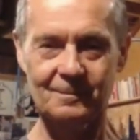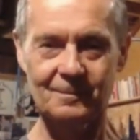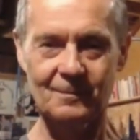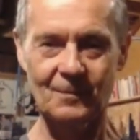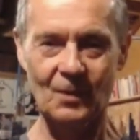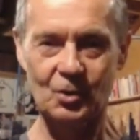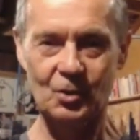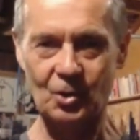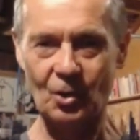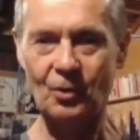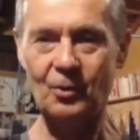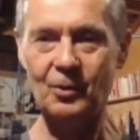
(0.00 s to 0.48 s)

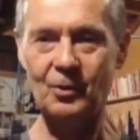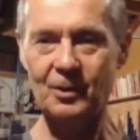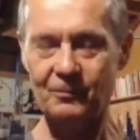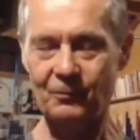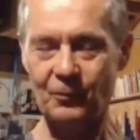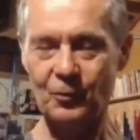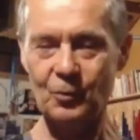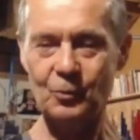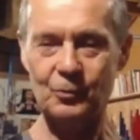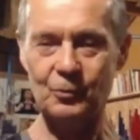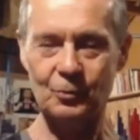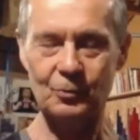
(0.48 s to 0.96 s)
So if
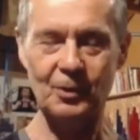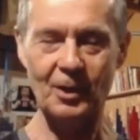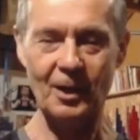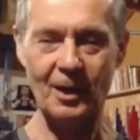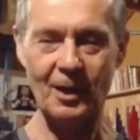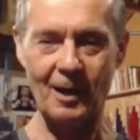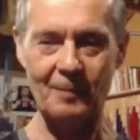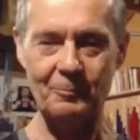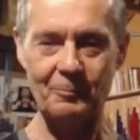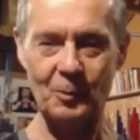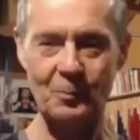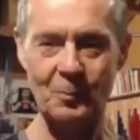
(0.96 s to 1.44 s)
you do the
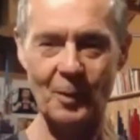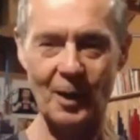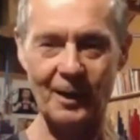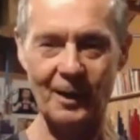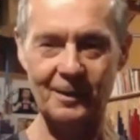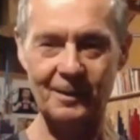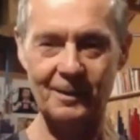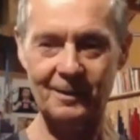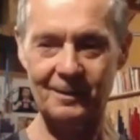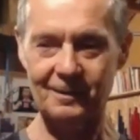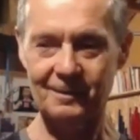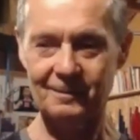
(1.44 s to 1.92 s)
happy
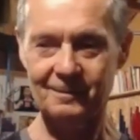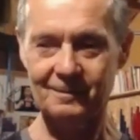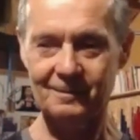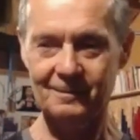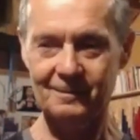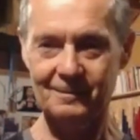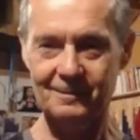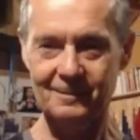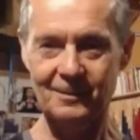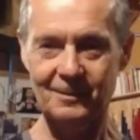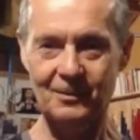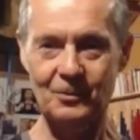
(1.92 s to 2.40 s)
body,
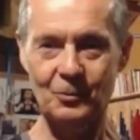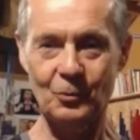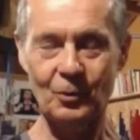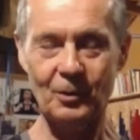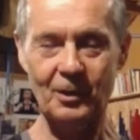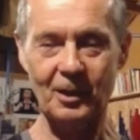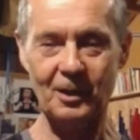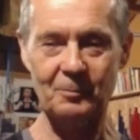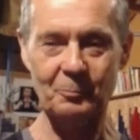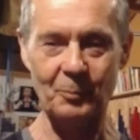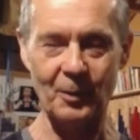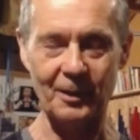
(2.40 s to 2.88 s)
you
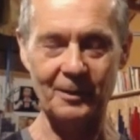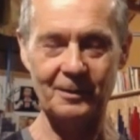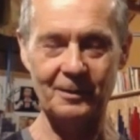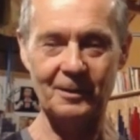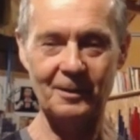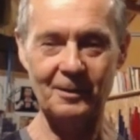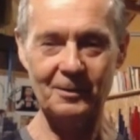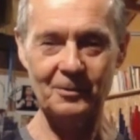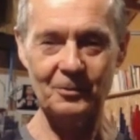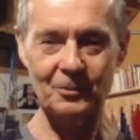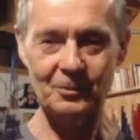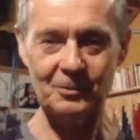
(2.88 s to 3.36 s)
get
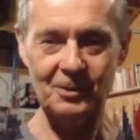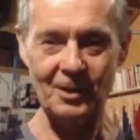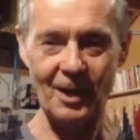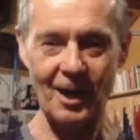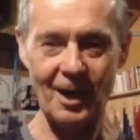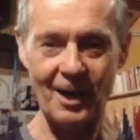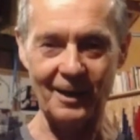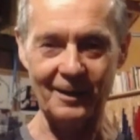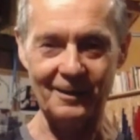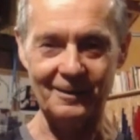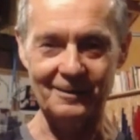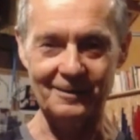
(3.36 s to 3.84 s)
better and you
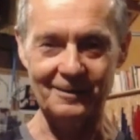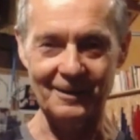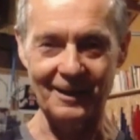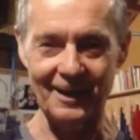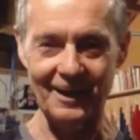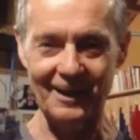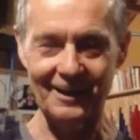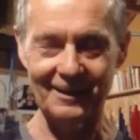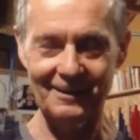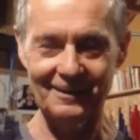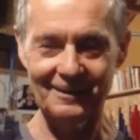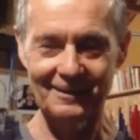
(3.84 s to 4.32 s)
die,
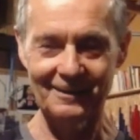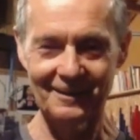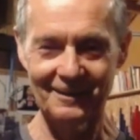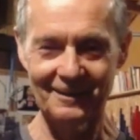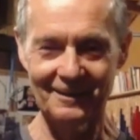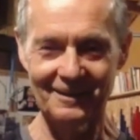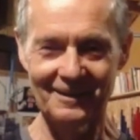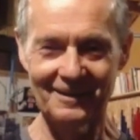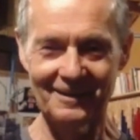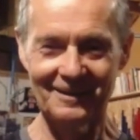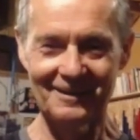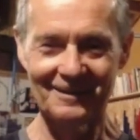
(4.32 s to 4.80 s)
right?
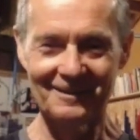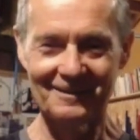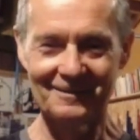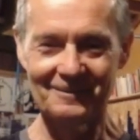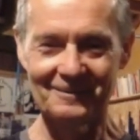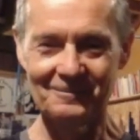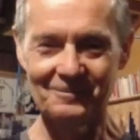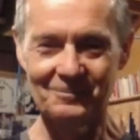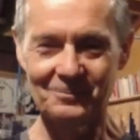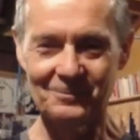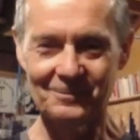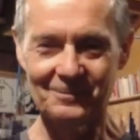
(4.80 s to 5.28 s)

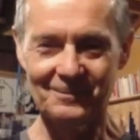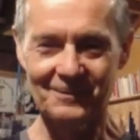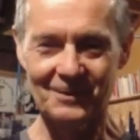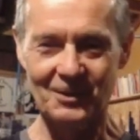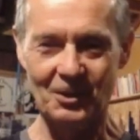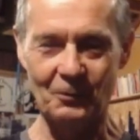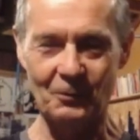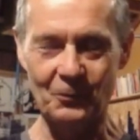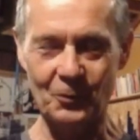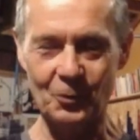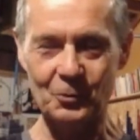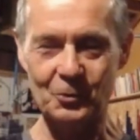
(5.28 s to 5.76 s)

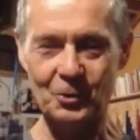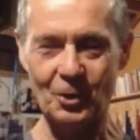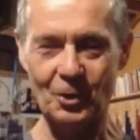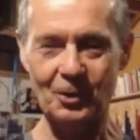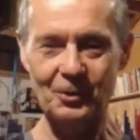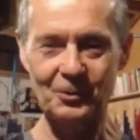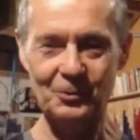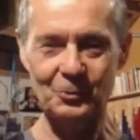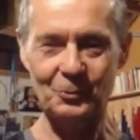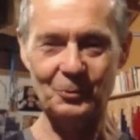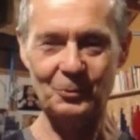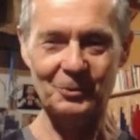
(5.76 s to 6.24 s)
If you
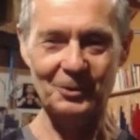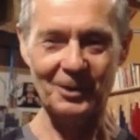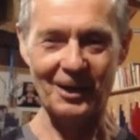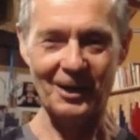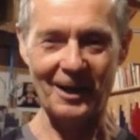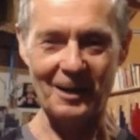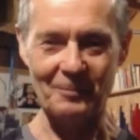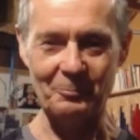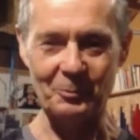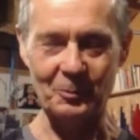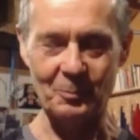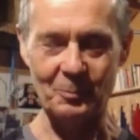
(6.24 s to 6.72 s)
don't do the
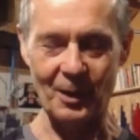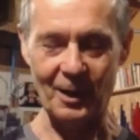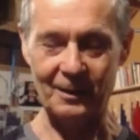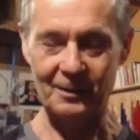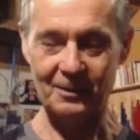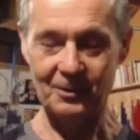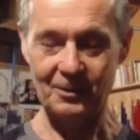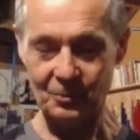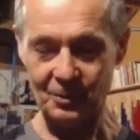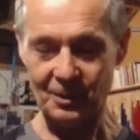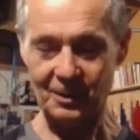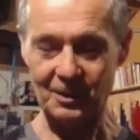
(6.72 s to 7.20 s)
happy
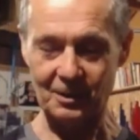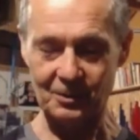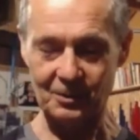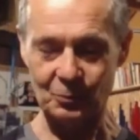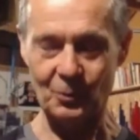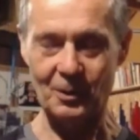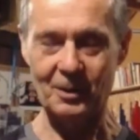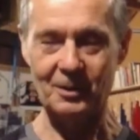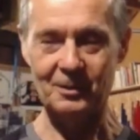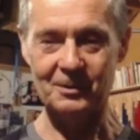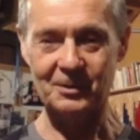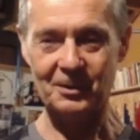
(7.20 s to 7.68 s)
body, you get
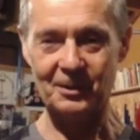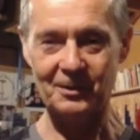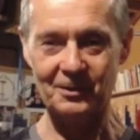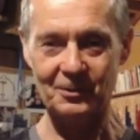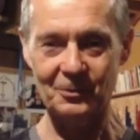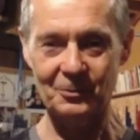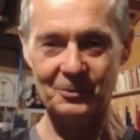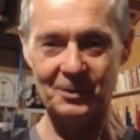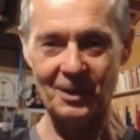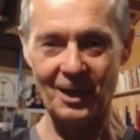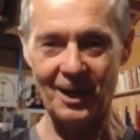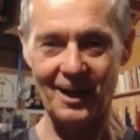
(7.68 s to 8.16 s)
worse and
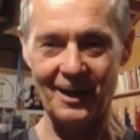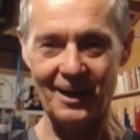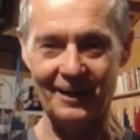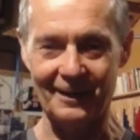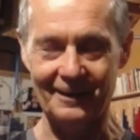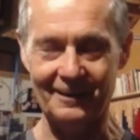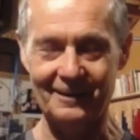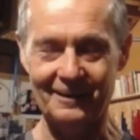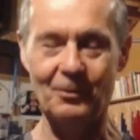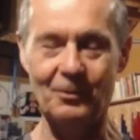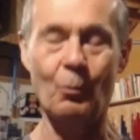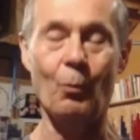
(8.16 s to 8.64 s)
you
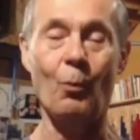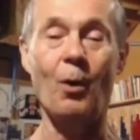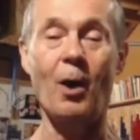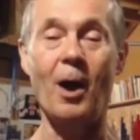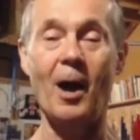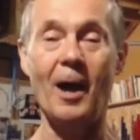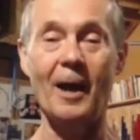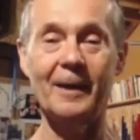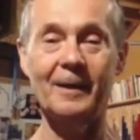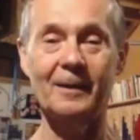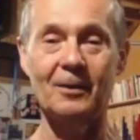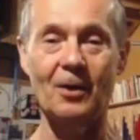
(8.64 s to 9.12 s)
die.
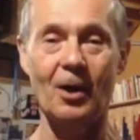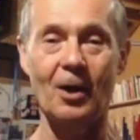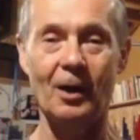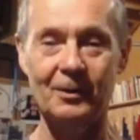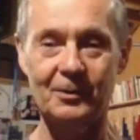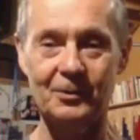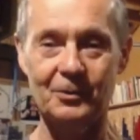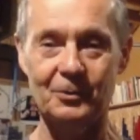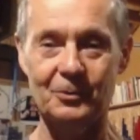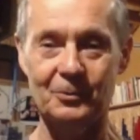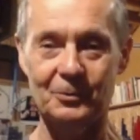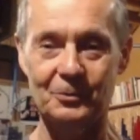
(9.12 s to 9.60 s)
Why
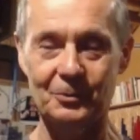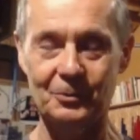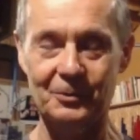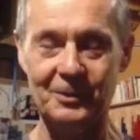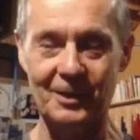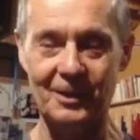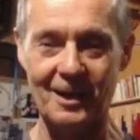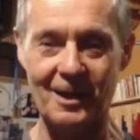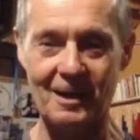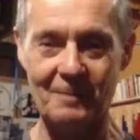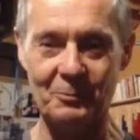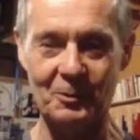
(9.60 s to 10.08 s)
not to do
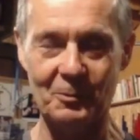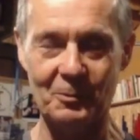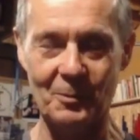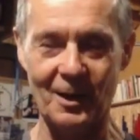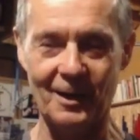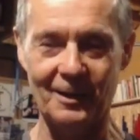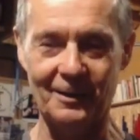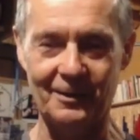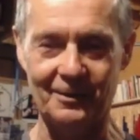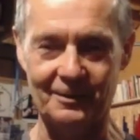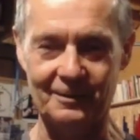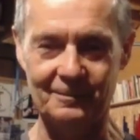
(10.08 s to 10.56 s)
the happy
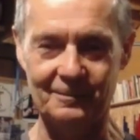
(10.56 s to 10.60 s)
body?